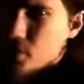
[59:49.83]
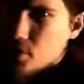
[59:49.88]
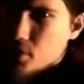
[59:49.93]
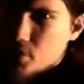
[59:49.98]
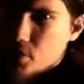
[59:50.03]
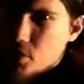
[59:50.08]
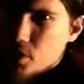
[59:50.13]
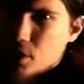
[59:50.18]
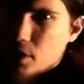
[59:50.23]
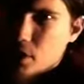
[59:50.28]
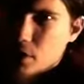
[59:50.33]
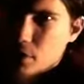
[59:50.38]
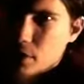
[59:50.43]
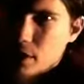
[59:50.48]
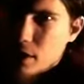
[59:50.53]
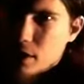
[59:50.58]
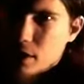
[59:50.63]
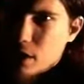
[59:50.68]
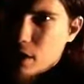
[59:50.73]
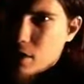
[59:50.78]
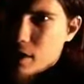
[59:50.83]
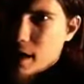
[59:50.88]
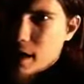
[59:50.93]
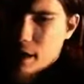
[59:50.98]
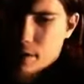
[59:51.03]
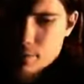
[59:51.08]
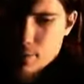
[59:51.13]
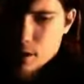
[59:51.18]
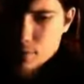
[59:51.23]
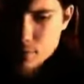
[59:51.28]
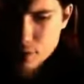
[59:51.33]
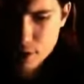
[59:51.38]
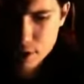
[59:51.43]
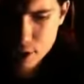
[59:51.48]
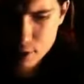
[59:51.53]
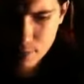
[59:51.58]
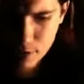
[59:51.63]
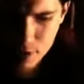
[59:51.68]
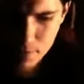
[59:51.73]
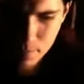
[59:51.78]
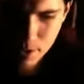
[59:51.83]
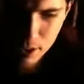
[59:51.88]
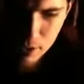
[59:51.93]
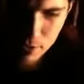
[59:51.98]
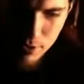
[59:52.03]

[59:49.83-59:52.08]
or so. Okay, roughly humans have been